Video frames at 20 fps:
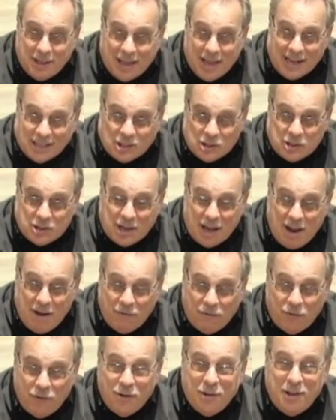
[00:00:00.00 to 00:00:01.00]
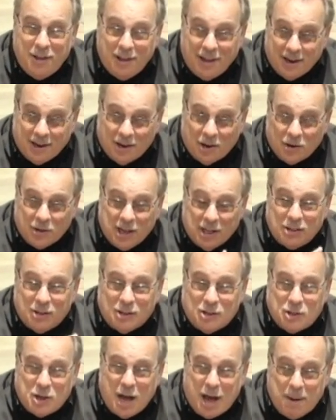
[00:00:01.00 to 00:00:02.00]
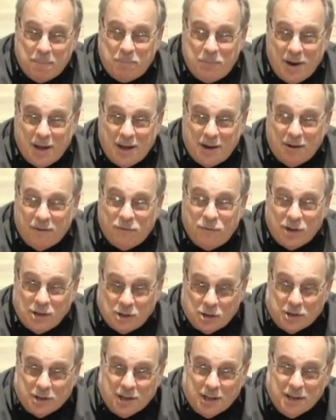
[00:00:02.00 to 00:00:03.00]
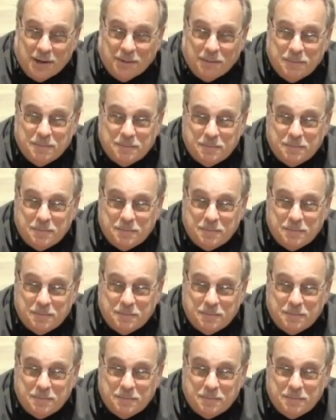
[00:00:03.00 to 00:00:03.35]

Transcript: That's safe, and it'll get the job done efficiently.